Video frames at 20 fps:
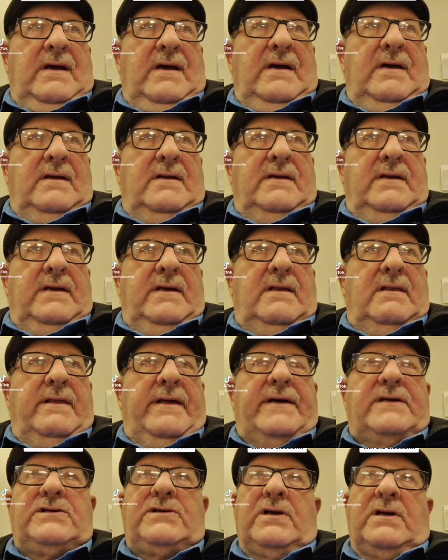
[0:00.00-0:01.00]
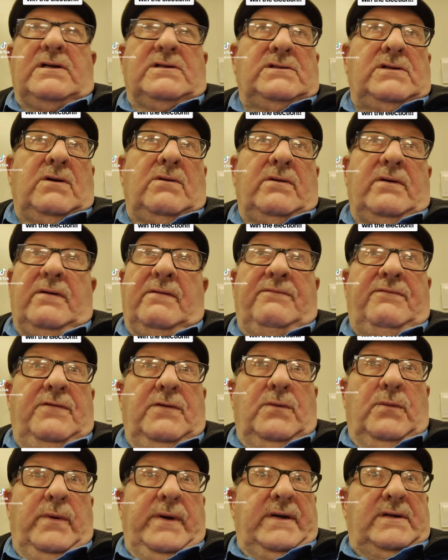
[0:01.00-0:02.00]
and the election is only a
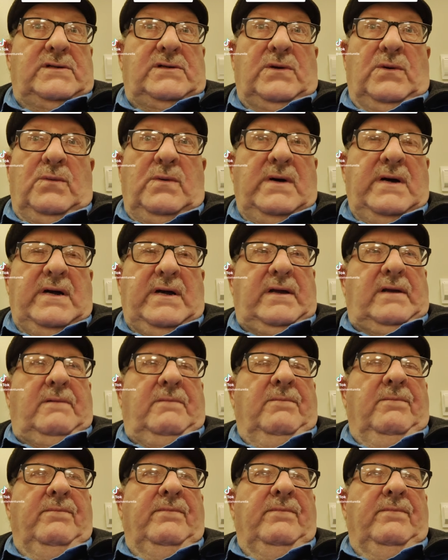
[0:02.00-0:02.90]
few weeks away.